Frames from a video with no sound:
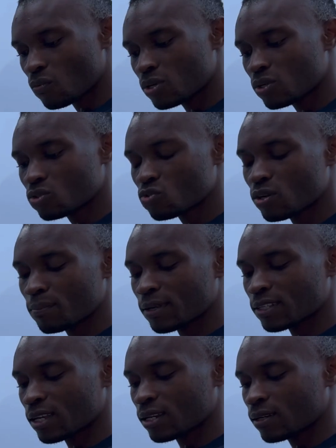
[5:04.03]
use
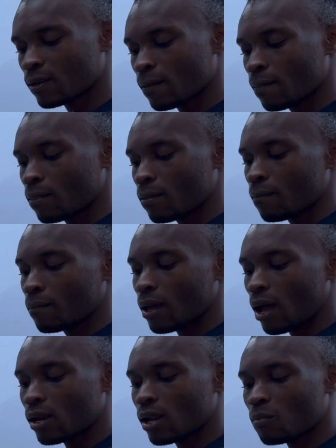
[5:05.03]
20% per
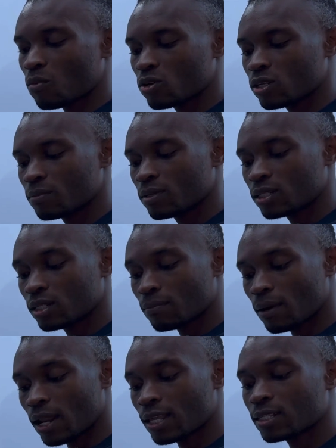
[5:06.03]
annum on diminishing
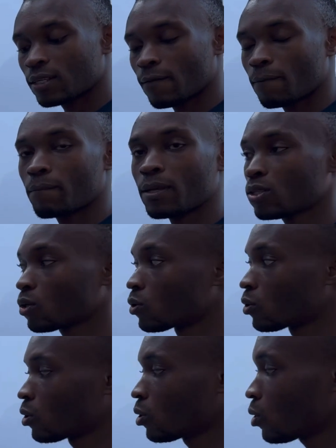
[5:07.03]
balance method.
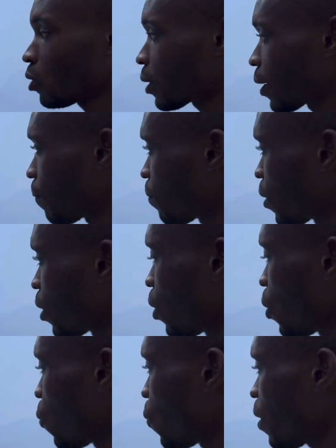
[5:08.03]
Okay,
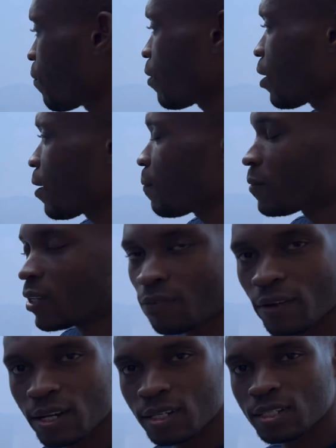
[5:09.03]
we have a
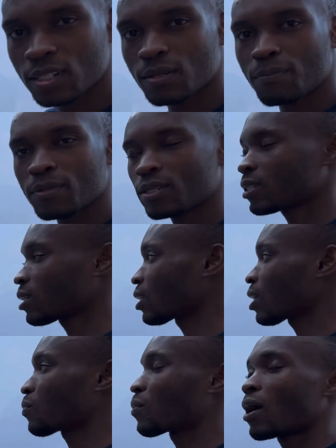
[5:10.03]
different depreciation
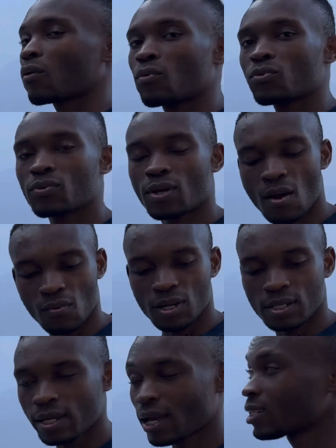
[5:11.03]
that we are going to
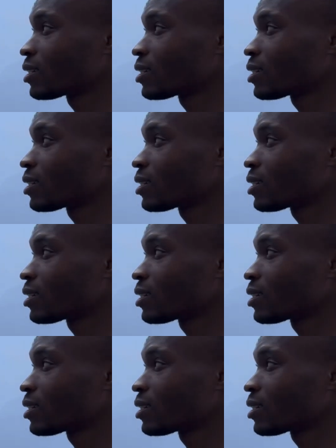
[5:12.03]
calculate, guys.